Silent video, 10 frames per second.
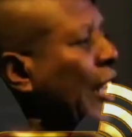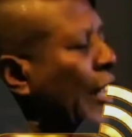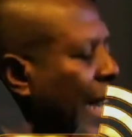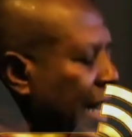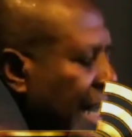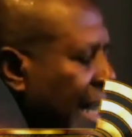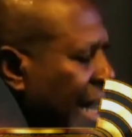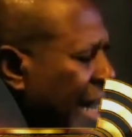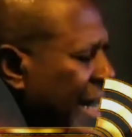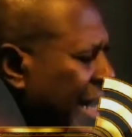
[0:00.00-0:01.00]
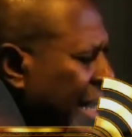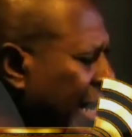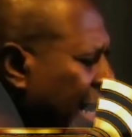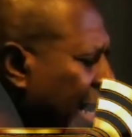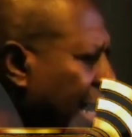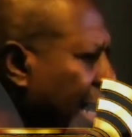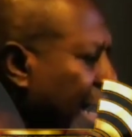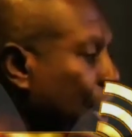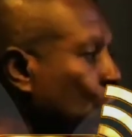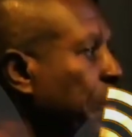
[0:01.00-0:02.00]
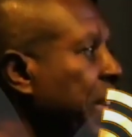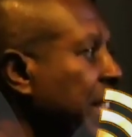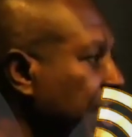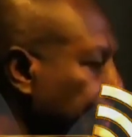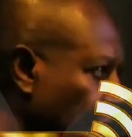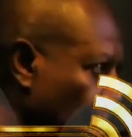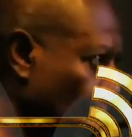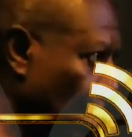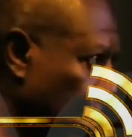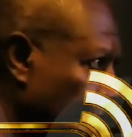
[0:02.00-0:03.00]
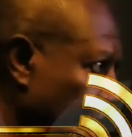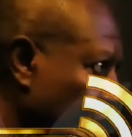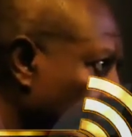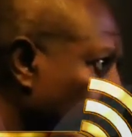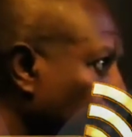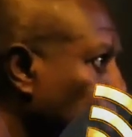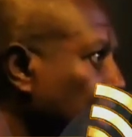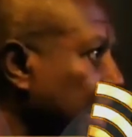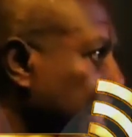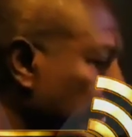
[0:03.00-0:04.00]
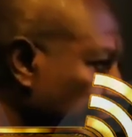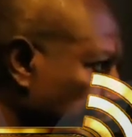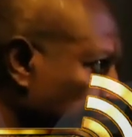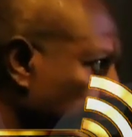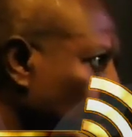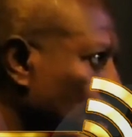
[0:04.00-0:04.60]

that it will be difficult, difficult for the Tiv people to